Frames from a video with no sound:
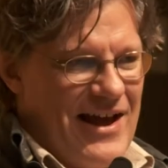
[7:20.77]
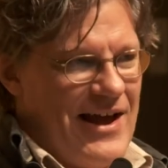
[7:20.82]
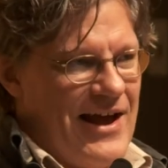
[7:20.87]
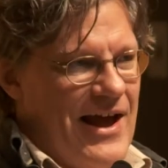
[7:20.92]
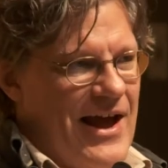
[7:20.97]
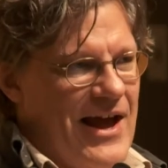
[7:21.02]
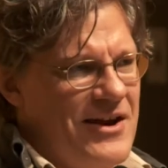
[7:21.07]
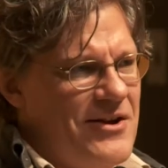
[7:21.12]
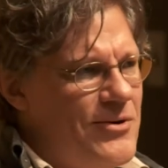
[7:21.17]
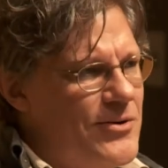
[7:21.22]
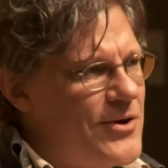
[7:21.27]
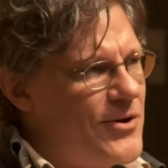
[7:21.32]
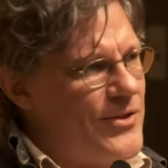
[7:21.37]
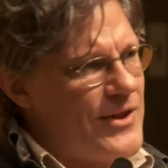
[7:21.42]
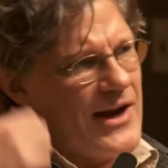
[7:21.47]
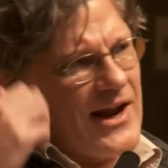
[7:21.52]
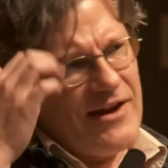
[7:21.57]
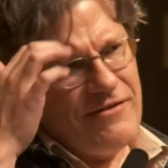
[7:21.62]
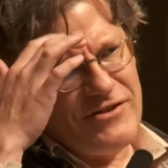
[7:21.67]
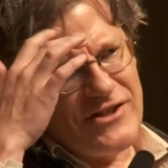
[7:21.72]
I don't know that
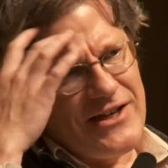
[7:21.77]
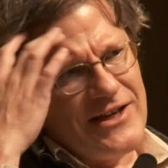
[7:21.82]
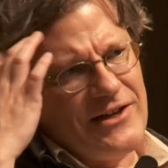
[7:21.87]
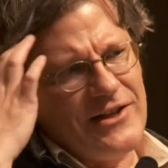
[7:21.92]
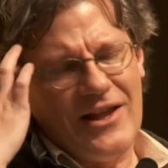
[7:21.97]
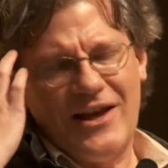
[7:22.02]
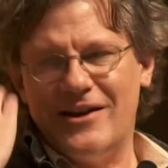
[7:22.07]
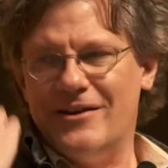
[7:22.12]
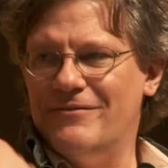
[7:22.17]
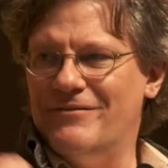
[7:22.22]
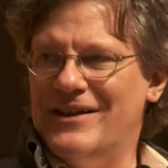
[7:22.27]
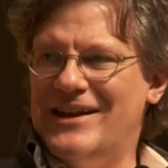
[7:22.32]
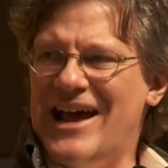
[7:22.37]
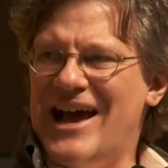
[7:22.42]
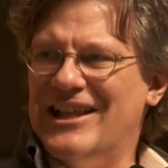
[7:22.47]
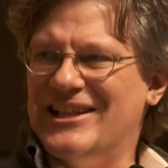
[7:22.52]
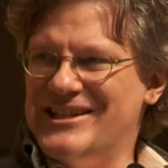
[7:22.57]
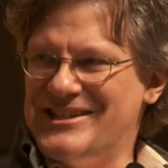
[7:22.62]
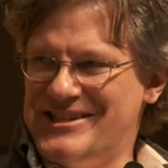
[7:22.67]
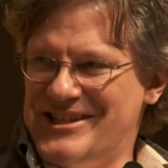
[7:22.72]
I've seen a lot of
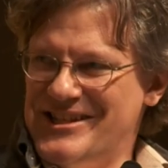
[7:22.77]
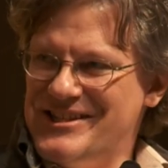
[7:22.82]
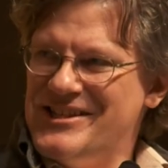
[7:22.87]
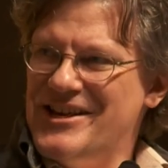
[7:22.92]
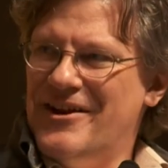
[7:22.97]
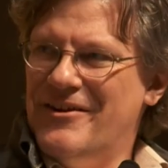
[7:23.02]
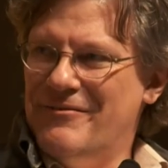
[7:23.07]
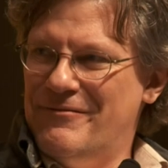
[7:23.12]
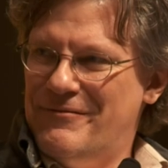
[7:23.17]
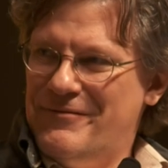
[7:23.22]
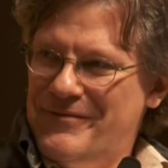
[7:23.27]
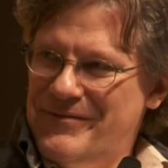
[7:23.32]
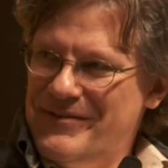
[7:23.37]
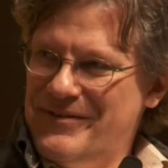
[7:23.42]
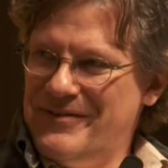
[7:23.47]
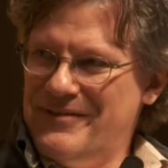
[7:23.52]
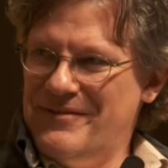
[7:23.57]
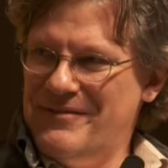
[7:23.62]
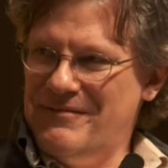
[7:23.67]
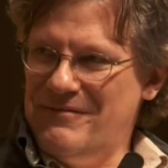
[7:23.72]
analysis of
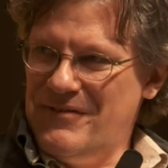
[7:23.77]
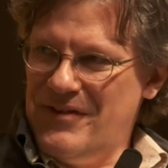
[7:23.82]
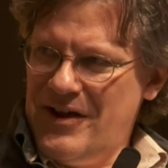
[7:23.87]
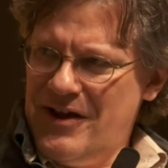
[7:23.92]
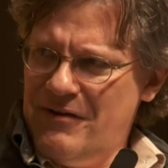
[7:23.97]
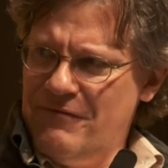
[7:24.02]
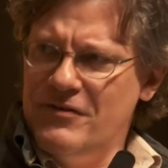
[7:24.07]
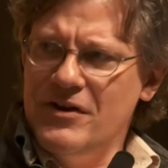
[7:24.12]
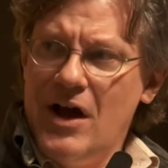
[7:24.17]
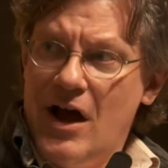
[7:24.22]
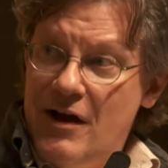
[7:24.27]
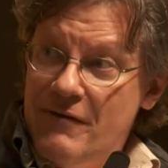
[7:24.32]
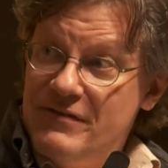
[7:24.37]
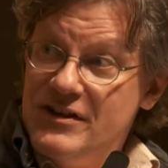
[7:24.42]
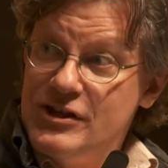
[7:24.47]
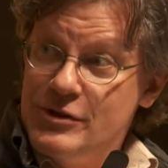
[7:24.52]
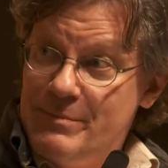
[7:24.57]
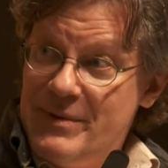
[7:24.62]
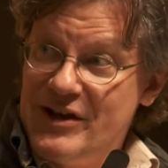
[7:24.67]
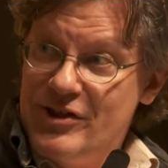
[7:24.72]
of, of
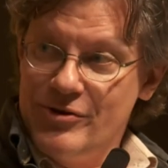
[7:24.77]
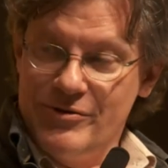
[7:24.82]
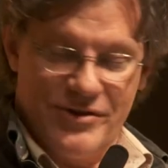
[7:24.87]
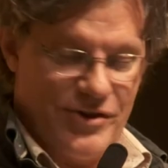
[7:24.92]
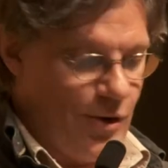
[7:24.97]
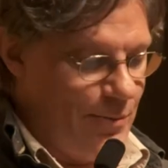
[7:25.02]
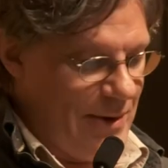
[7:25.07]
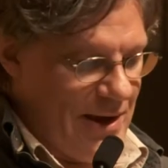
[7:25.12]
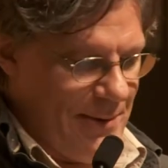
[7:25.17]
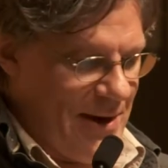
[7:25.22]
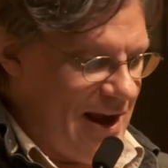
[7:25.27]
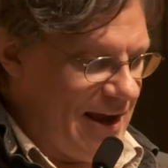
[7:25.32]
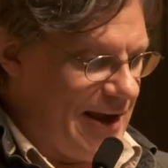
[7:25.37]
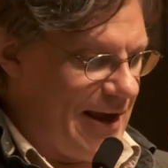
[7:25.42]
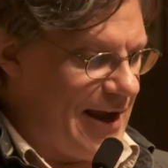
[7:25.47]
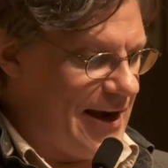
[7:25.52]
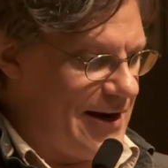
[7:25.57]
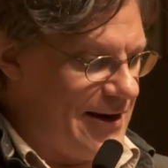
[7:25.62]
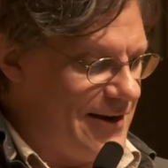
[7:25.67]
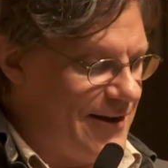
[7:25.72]
his picture. So sure. maybe I can
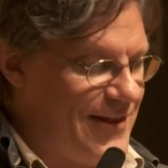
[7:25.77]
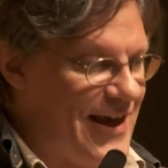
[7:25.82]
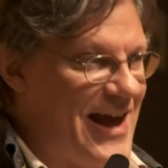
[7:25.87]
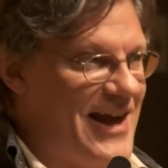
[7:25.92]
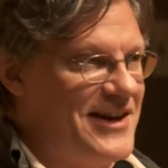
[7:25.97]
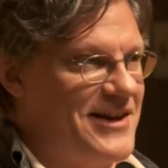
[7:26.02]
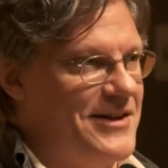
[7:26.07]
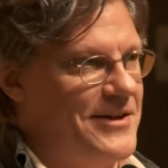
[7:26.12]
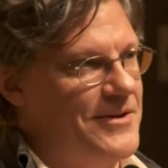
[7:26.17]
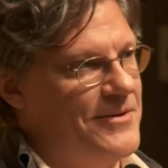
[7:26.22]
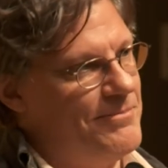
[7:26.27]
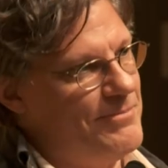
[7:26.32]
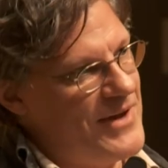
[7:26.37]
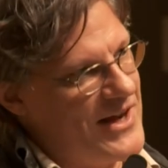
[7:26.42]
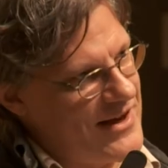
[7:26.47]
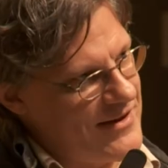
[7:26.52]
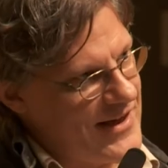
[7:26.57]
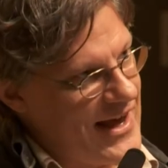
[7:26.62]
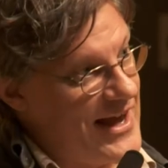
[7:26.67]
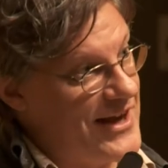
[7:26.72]
get into that uh,
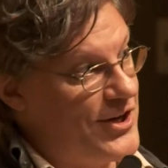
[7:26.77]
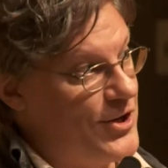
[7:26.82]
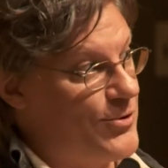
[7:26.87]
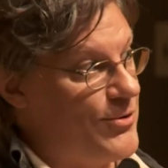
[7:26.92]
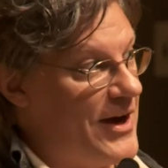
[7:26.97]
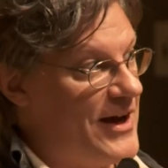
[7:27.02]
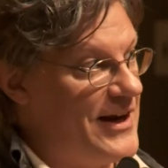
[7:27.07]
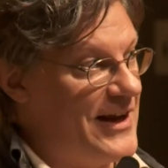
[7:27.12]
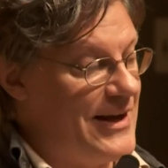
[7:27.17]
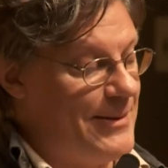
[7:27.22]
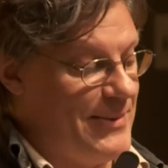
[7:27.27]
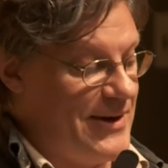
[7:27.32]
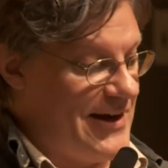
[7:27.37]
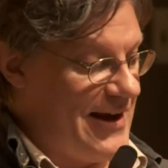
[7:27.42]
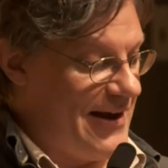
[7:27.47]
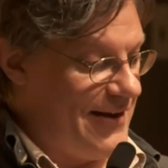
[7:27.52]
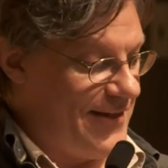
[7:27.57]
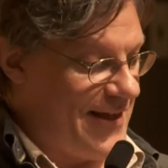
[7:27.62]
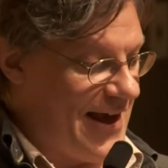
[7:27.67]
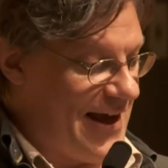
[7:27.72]
because I had to try to
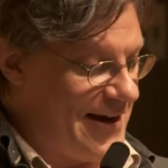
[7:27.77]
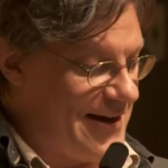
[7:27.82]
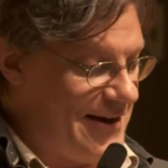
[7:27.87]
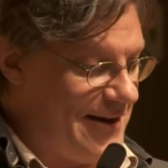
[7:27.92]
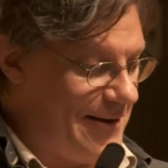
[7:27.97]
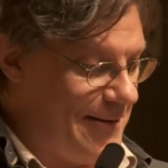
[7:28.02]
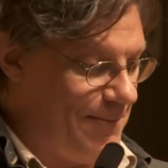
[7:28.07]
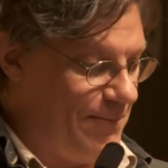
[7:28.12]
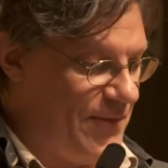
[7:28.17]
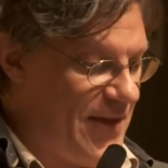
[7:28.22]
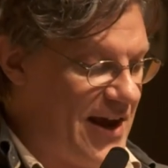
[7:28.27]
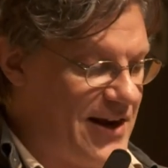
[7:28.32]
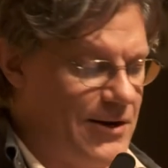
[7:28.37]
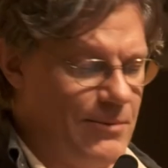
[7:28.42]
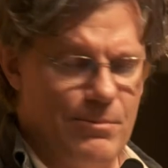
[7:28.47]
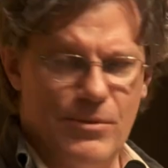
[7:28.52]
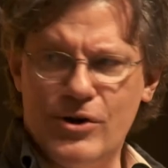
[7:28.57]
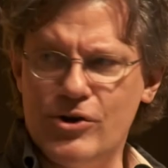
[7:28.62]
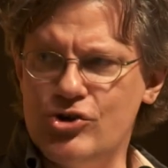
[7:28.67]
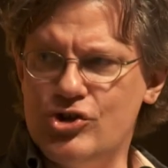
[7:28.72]
imitate that. That
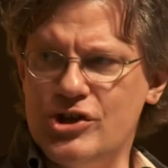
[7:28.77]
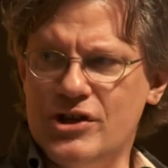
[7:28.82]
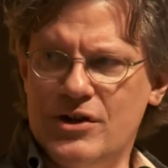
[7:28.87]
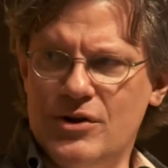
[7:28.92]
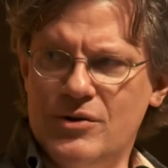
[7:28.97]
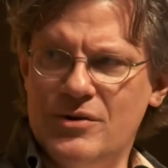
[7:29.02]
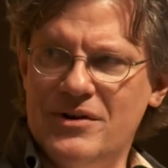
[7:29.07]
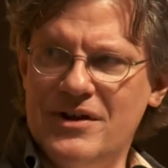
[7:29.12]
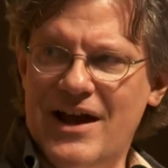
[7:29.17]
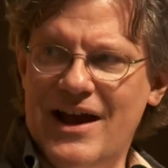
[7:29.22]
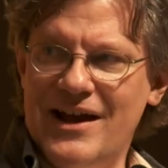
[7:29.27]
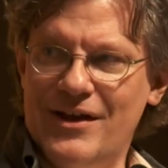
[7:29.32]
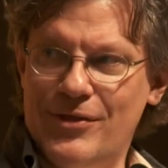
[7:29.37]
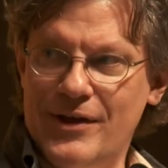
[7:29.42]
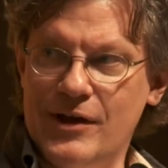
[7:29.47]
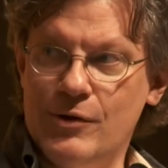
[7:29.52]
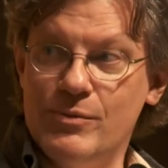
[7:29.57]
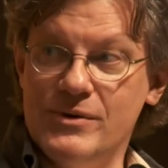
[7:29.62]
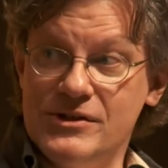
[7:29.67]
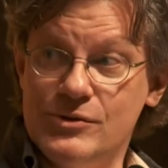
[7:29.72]
immersion, I
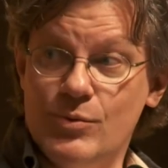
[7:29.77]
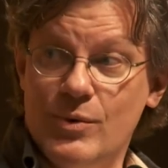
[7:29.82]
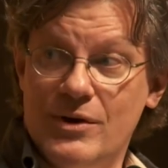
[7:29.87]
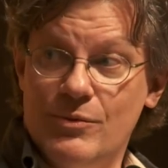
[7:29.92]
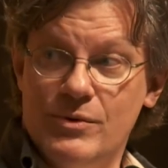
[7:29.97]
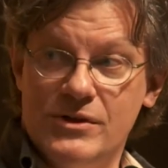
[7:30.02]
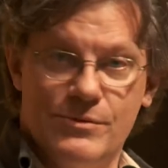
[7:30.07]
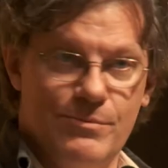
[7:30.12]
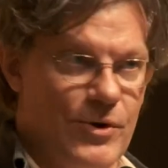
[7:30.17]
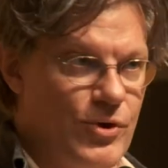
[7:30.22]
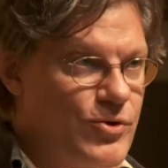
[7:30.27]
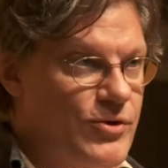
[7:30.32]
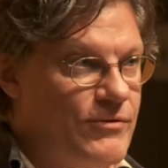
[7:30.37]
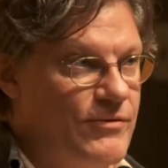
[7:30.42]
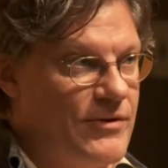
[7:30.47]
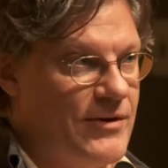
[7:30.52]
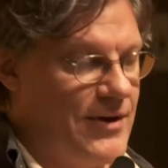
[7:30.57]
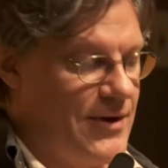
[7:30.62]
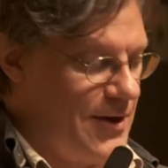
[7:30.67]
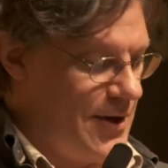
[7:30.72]
think, was what was most
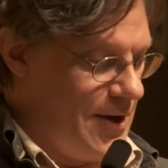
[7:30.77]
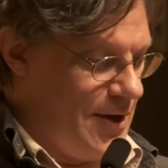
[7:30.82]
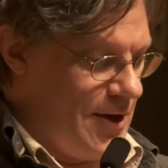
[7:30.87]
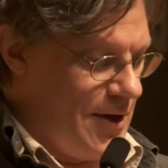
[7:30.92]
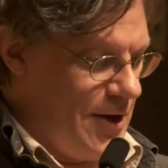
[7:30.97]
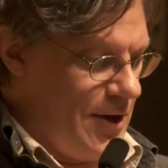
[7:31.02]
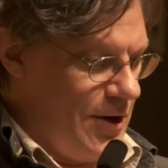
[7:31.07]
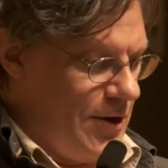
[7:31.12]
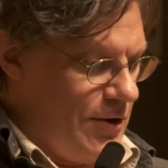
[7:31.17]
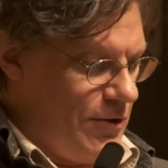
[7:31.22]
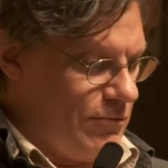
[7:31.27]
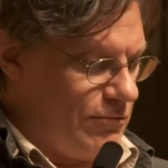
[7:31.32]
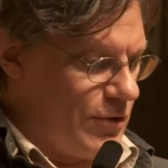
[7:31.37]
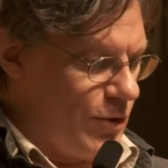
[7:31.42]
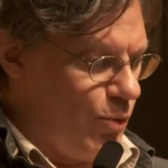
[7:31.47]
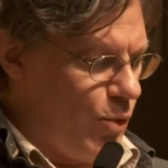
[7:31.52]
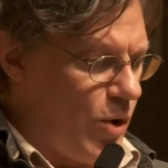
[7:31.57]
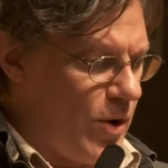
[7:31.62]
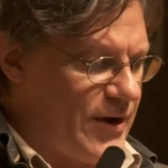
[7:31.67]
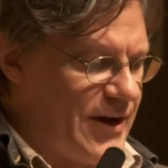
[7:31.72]

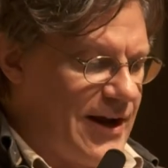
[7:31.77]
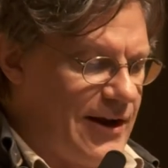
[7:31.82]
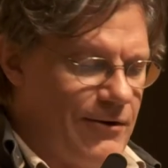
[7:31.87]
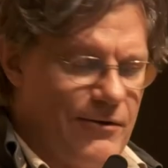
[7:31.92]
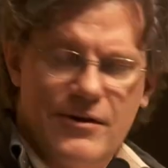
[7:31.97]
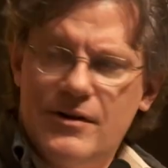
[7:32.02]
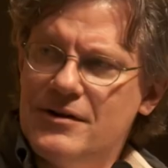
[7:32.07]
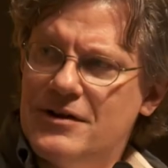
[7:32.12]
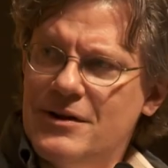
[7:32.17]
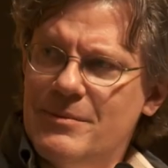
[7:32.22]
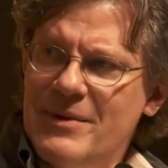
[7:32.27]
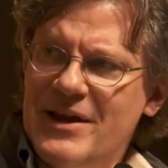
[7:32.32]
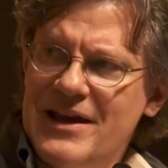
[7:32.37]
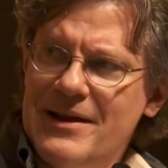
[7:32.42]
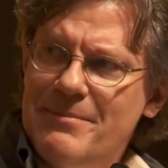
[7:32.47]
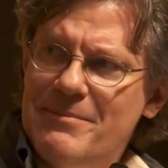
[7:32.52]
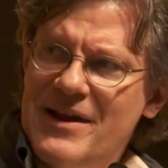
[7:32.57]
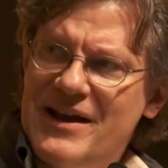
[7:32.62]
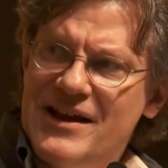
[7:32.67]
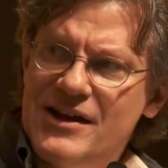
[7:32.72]
rewarding to me
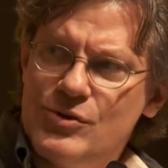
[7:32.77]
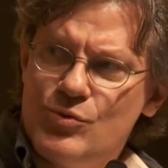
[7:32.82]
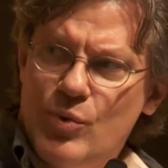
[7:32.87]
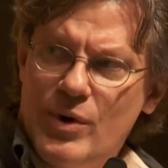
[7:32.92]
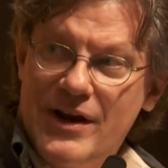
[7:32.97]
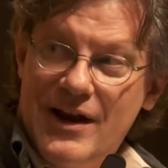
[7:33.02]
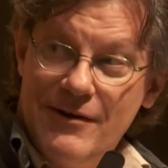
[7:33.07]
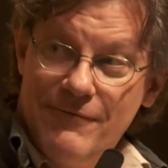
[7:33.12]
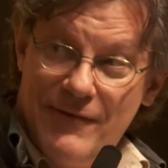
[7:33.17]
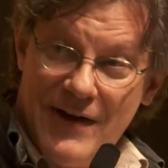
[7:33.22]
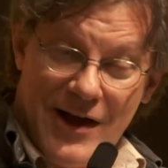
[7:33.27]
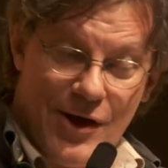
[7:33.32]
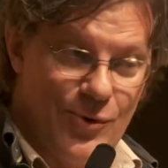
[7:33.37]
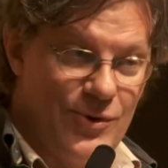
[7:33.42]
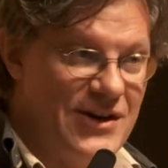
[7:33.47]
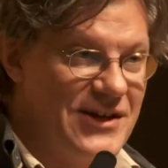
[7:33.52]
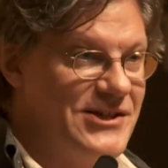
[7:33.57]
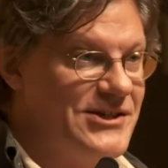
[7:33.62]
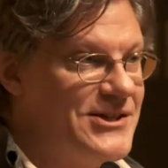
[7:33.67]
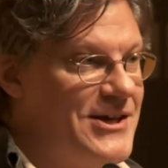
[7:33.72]
because what I
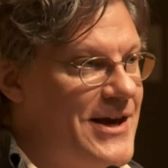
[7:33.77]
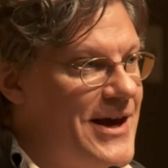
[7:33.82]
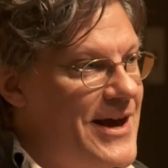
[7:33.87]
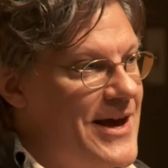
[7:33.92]
found is